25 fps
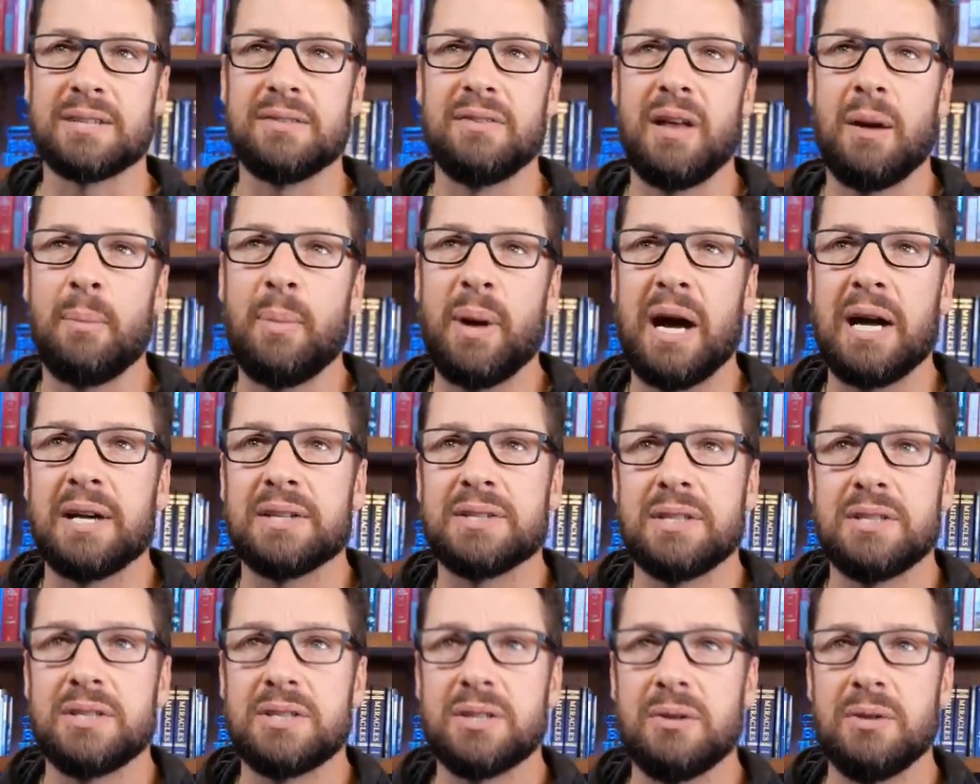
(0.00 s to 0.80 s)
of that
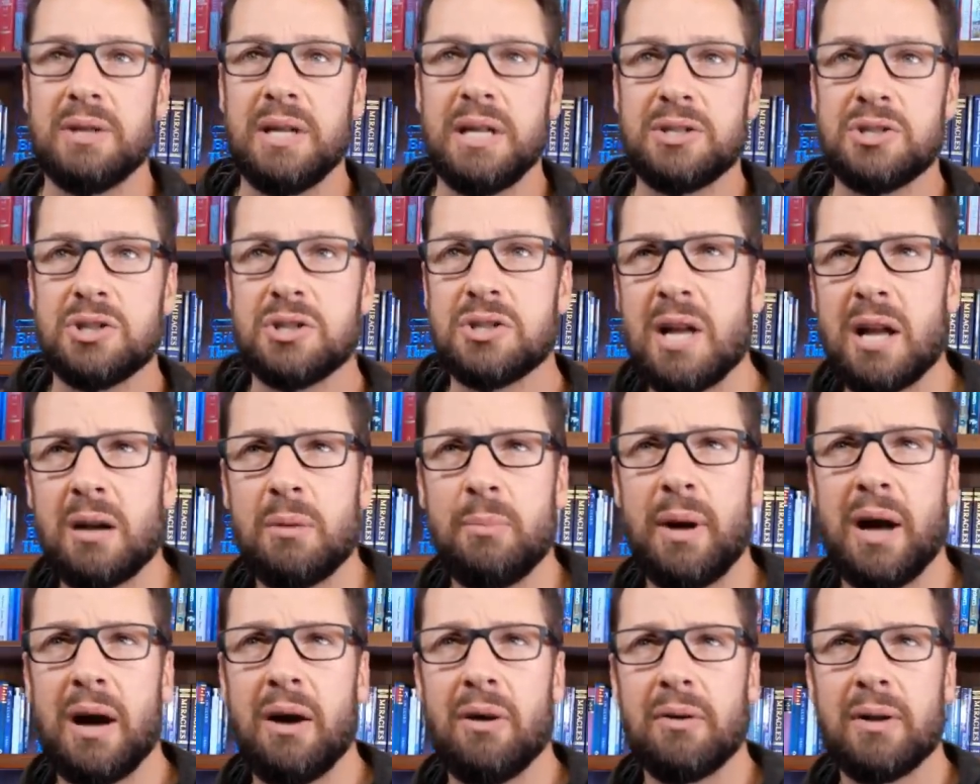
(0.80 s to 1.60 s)
passage. So it's just not
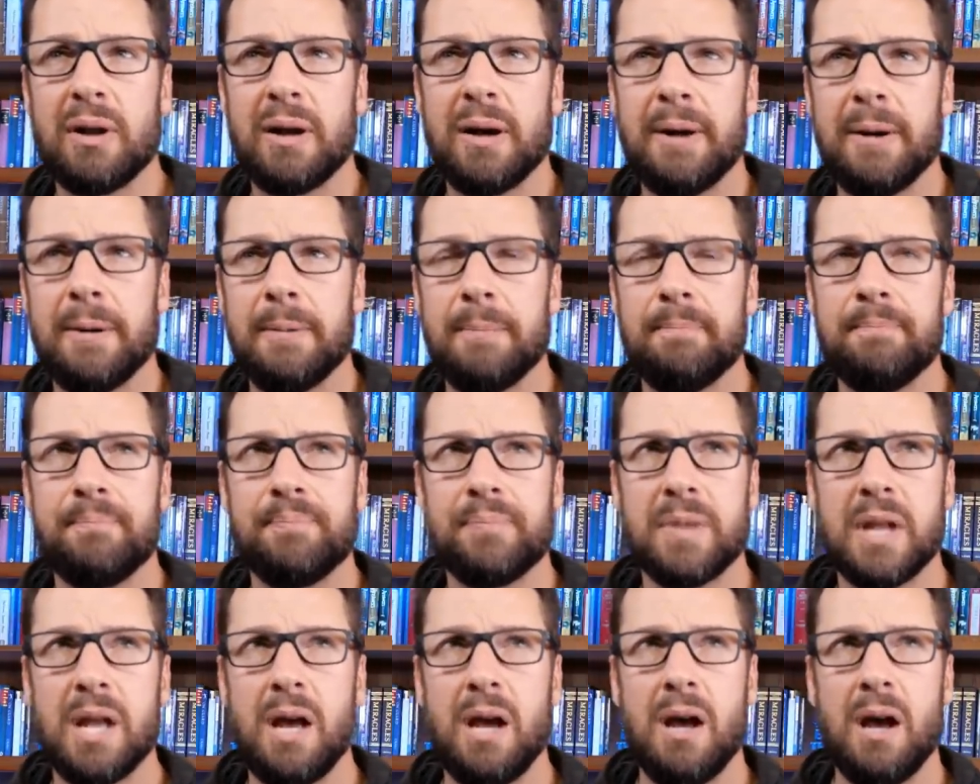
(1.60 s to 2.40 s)
about um,
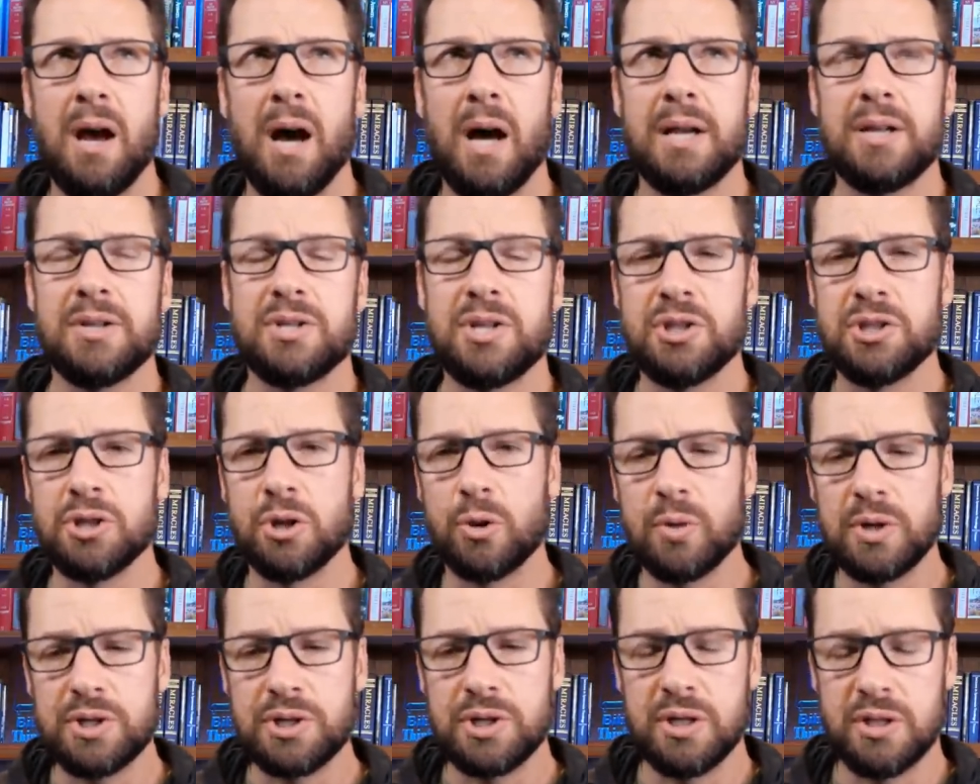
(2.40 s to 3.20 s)
a decision
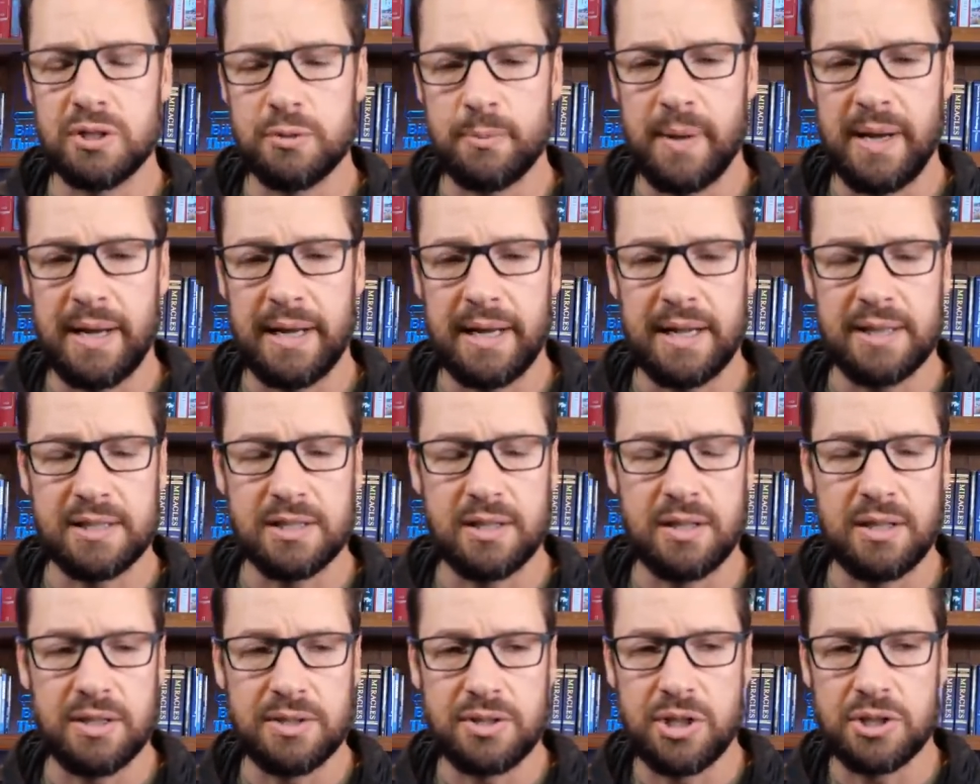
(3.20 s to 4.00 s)
Christians make, it's
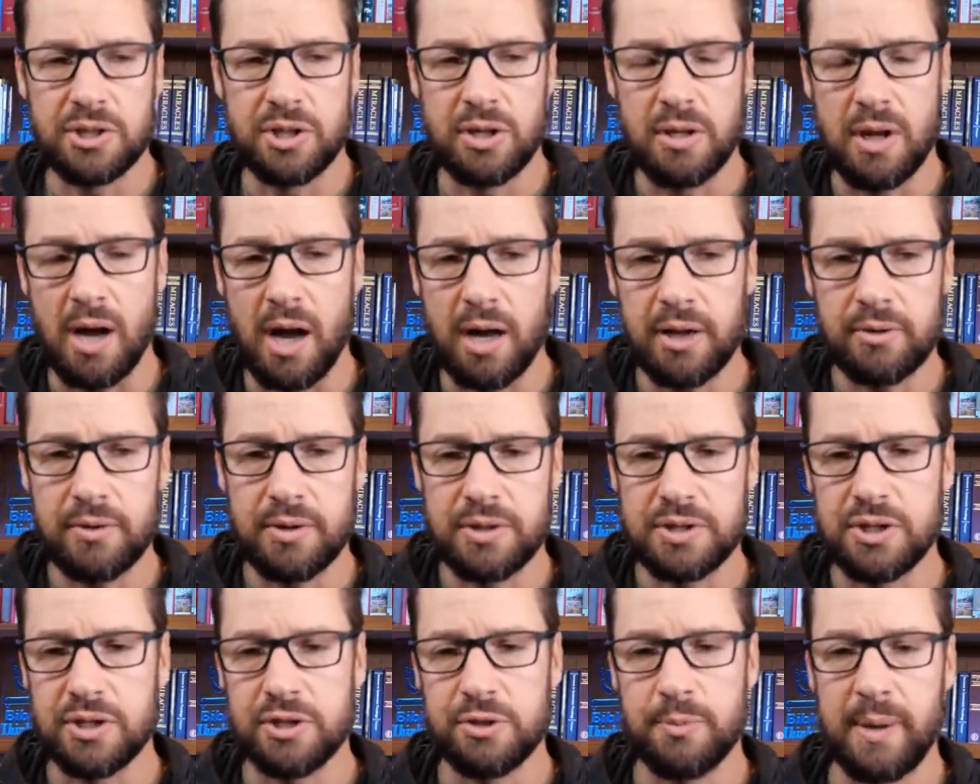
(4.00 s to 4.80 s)
a decision non
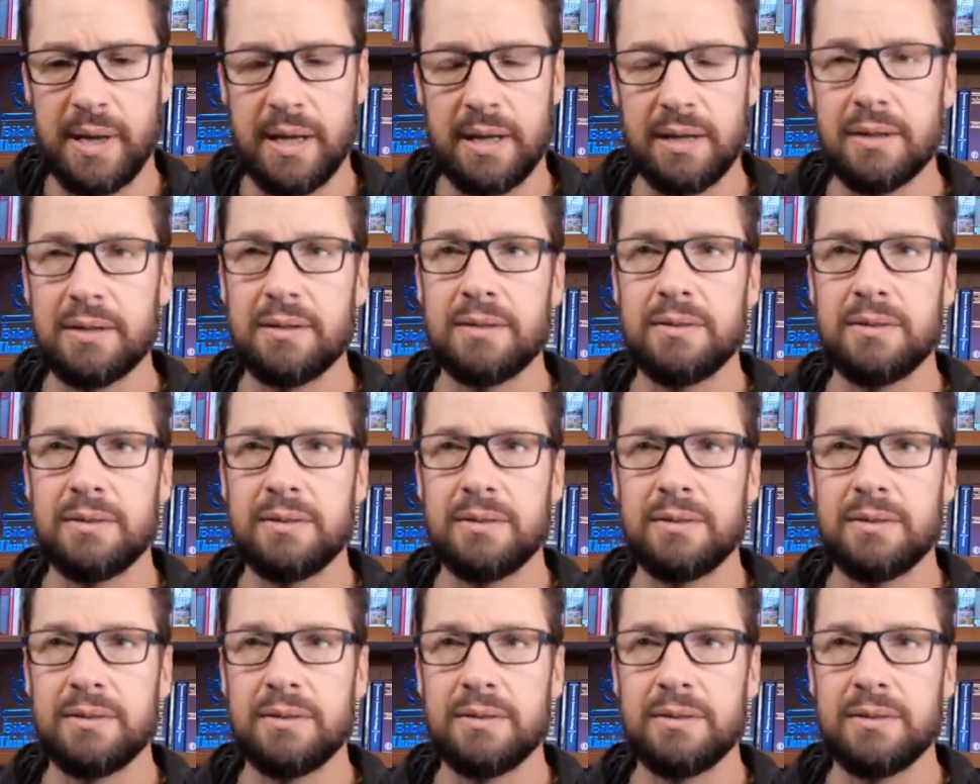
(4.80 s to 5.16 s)
Christians make